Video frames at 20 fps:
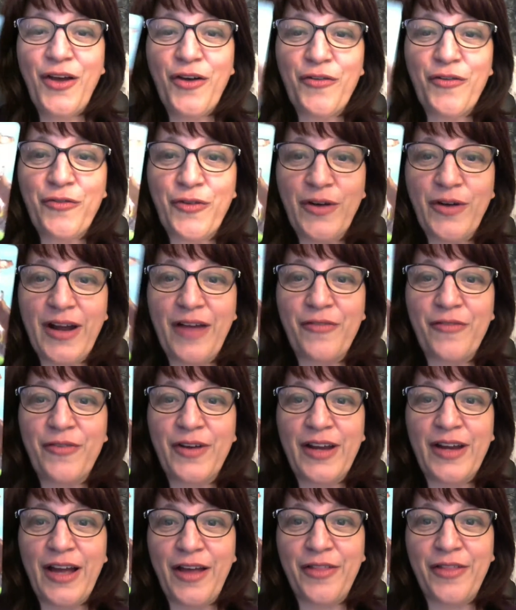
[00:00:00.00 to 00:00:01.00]
for
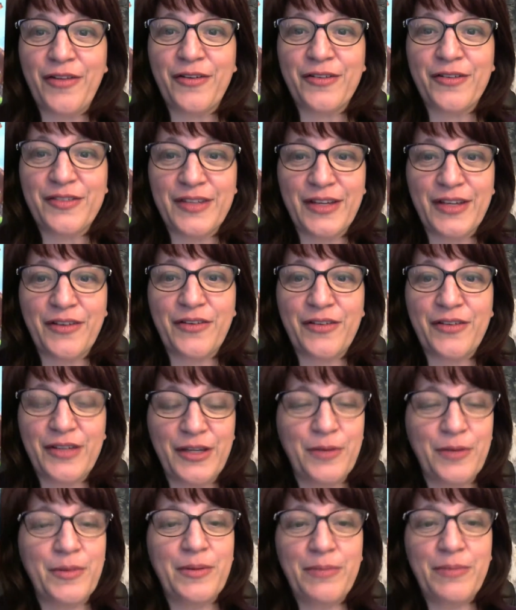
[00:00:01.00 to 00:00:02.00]
every other single
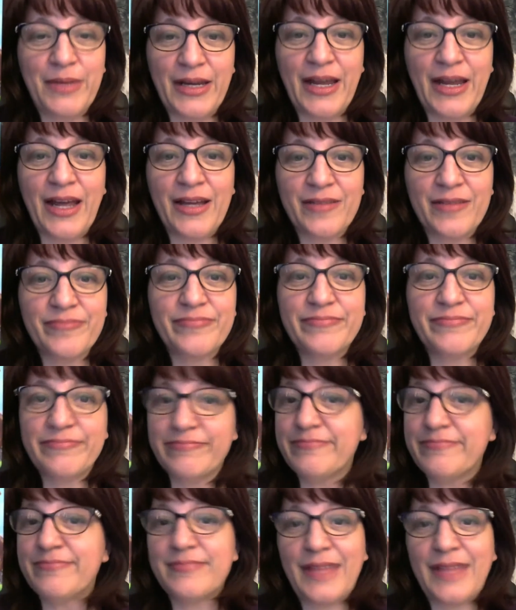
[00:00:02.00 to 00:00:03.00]
human being.
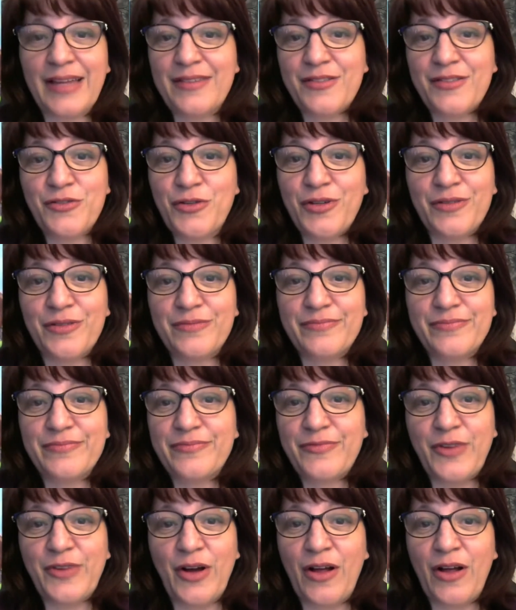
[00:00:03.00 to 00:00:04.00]
That's true
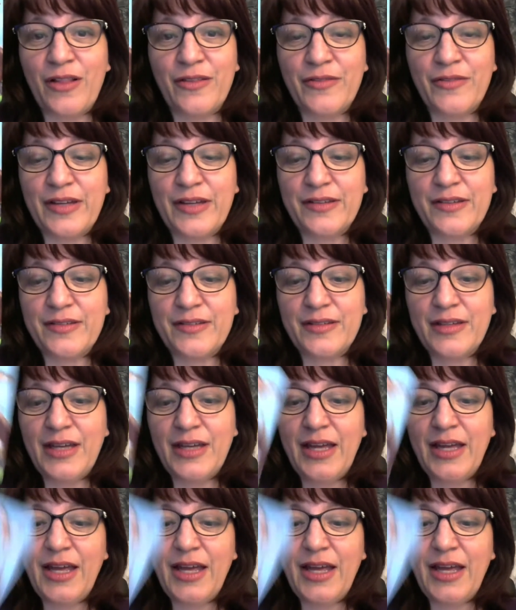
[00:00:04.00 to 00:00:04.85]
for all of us.